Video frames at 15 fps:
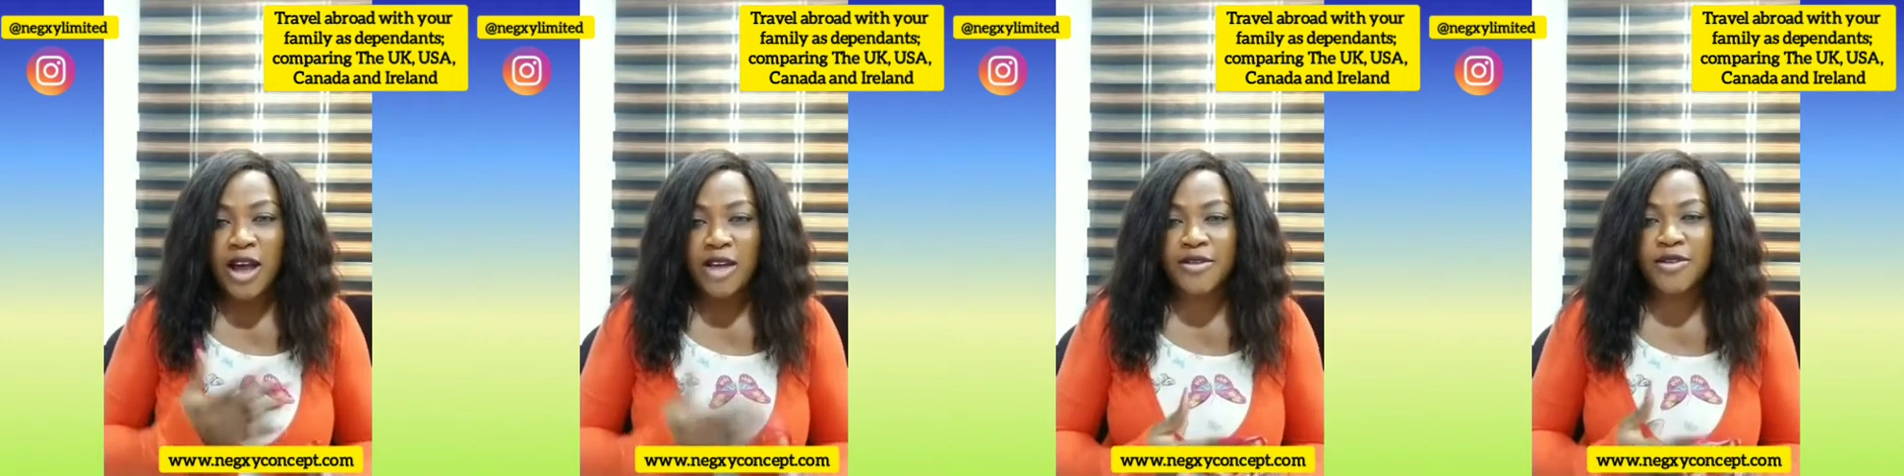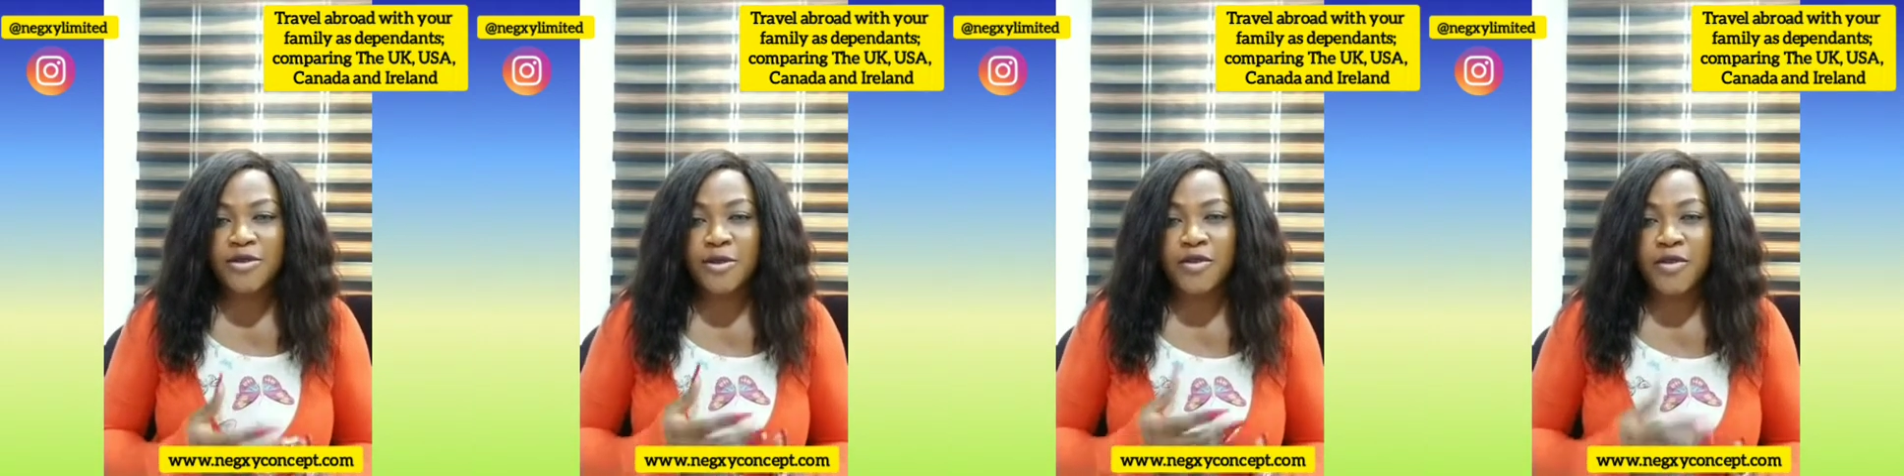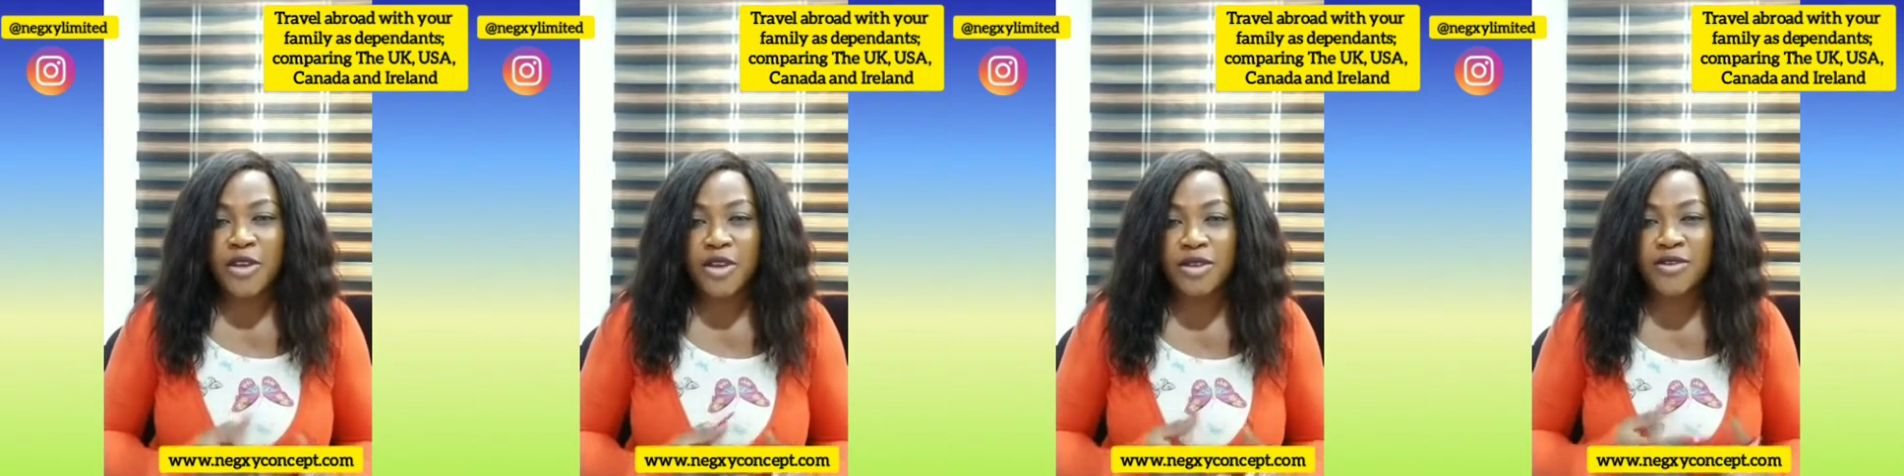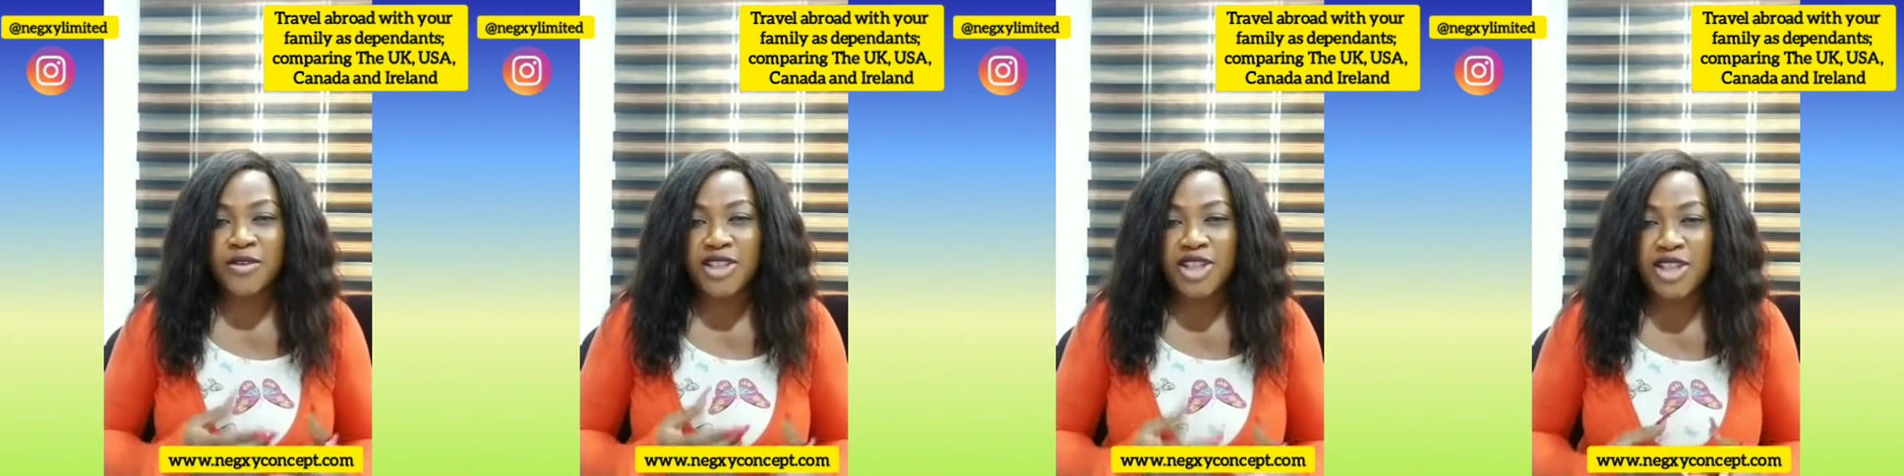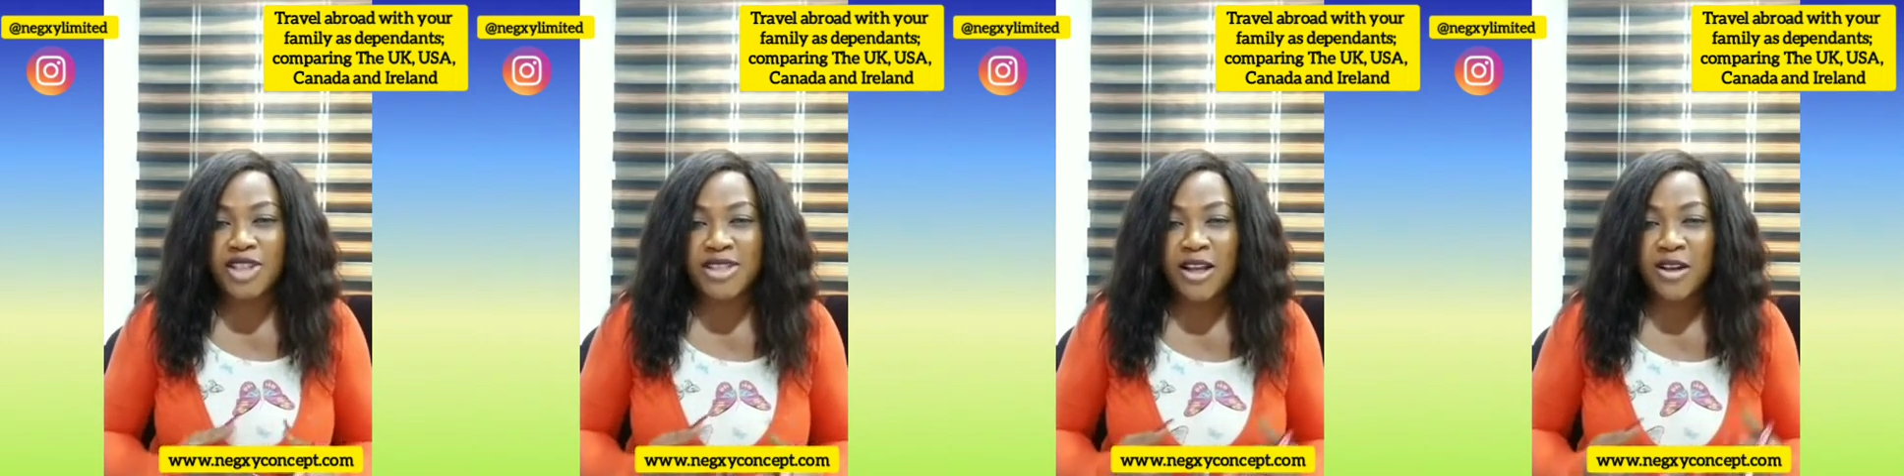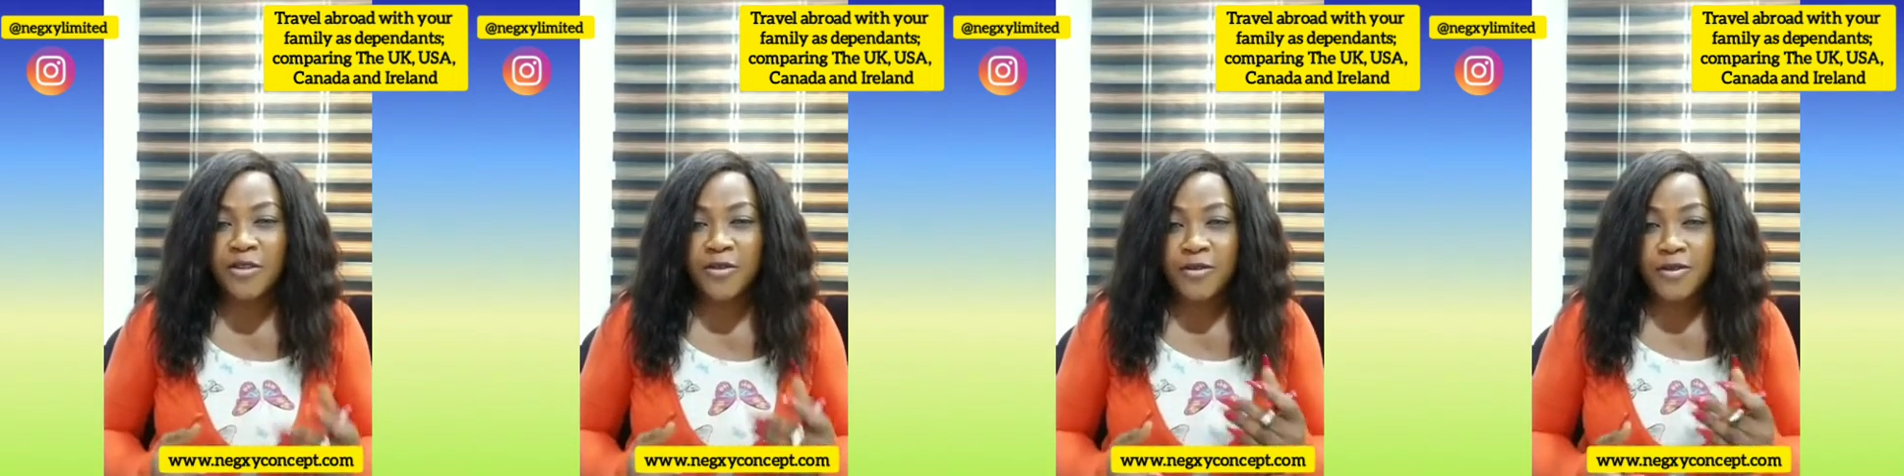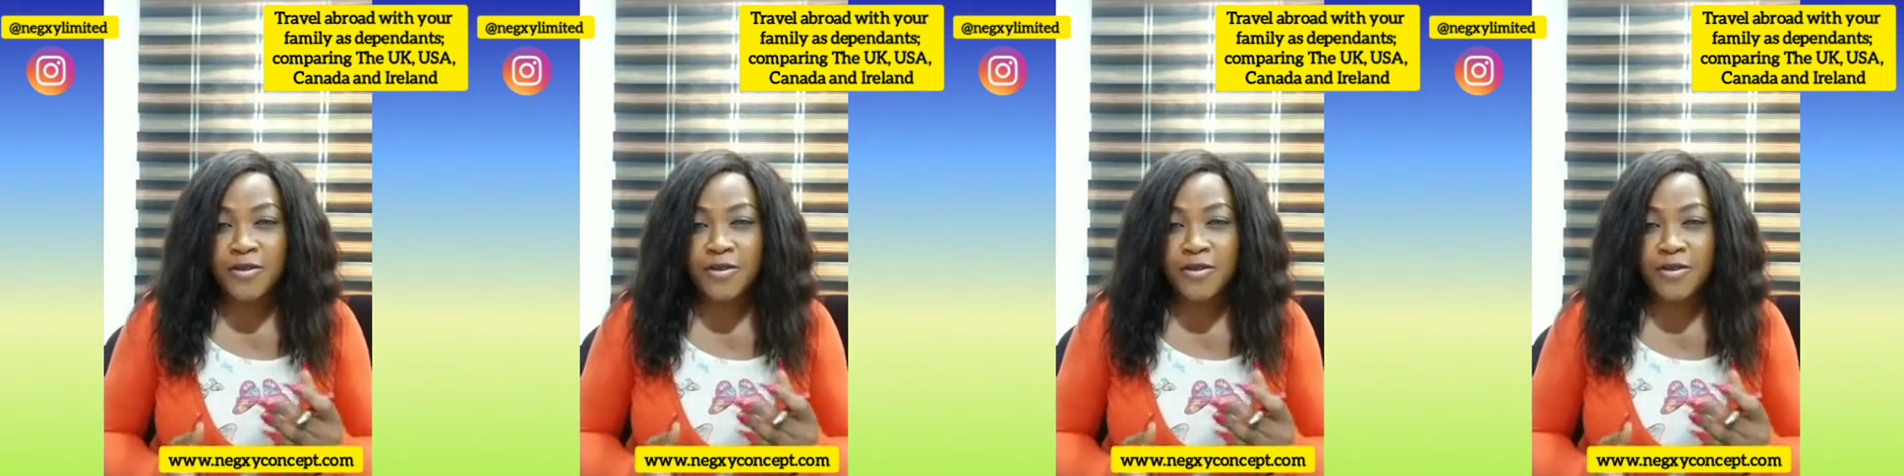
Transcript: you have to fill the digital